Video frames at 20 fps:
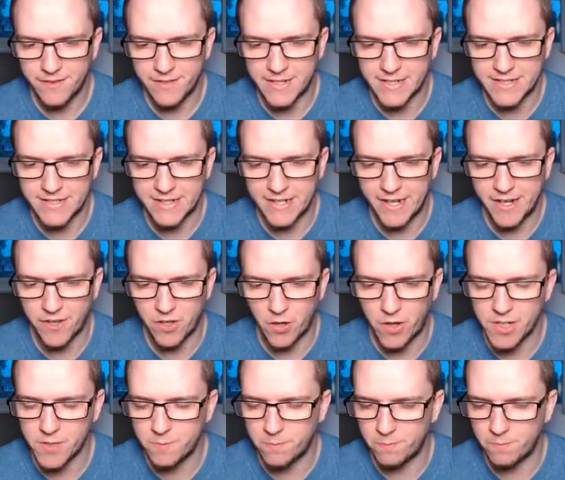
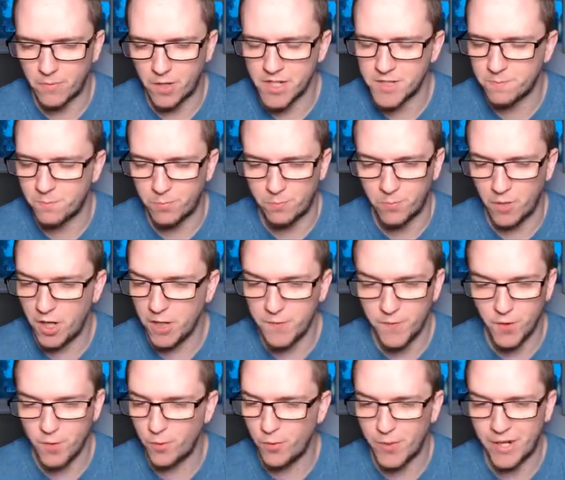Nedelea. Nice
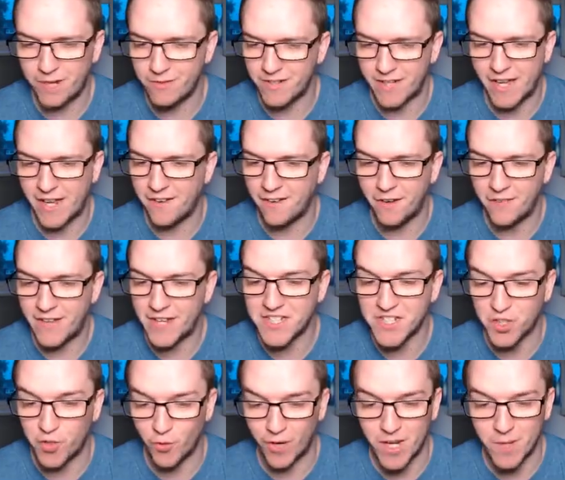football here again.
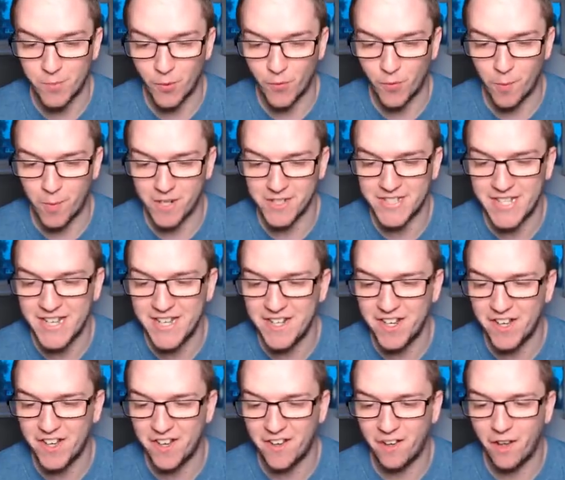That's a great ball for
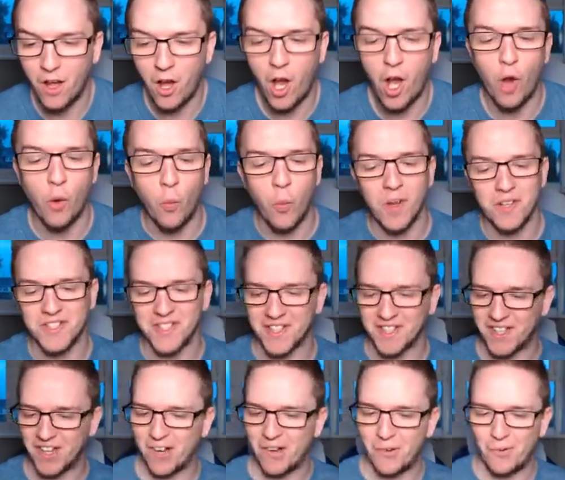Martina. Oh, what a
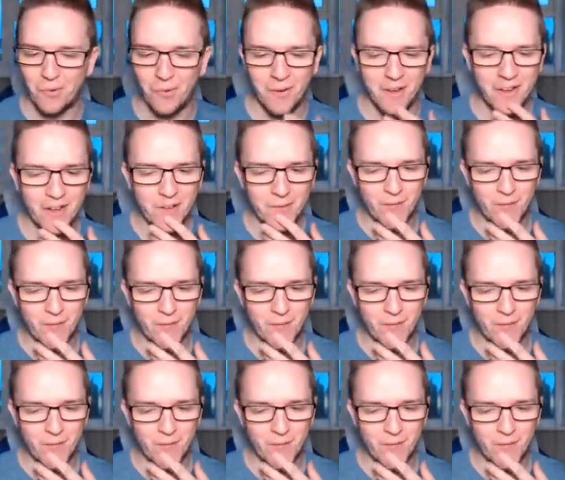goal.